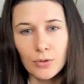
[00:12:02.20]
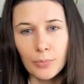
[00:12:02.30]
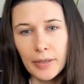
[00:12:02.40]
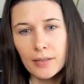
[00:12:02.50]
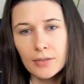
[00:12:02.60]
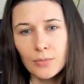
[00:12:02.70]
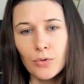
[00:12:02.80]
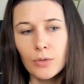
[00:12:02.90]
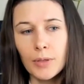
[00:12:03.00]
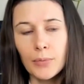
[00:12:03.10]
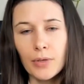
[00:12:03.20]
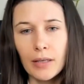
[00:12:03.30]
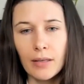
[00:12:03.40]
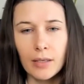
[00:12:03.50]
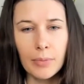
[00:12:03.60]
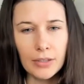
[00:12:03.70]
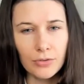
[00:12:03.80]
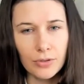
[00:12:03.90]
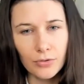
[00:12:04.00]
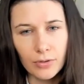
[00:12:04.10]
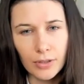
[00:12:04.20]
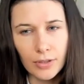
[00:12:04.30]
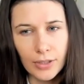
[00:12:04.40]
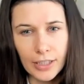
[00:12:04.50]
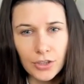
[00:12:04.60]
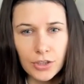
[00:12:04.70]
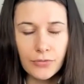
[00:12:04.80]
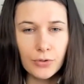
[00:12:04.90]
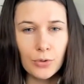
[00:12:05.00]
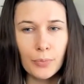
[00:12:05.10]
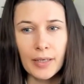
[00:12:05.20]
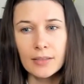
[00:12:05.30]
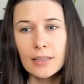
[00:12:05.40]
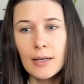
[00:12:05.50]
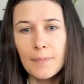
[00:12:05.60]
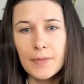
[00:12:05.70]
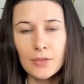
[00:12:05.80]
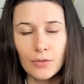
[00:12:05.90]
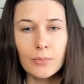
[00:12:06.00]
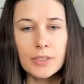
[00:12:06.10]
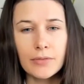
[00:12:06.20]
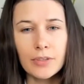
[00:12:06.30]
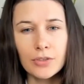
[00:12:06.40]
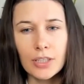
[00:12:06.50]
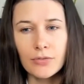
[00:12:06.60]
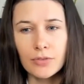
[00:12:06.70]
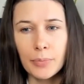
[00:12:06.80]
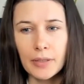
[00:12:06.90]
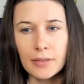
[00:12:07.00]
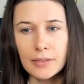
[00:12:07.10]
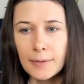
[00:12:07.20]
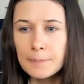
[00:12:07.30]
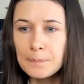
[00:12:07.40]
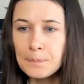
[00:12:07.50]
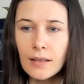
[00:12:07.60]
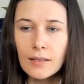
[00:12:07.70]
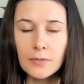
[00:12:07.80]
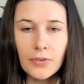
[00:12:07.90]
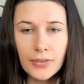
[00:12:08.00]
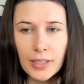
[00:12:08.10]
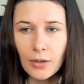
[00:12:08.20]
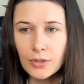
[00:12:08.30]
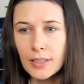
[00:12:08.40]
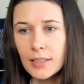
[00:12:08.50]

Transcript: with your parents more. Maybe you have like better relationship with your parents. So it could be something changed with the parents. Yeah. Uh, fifth house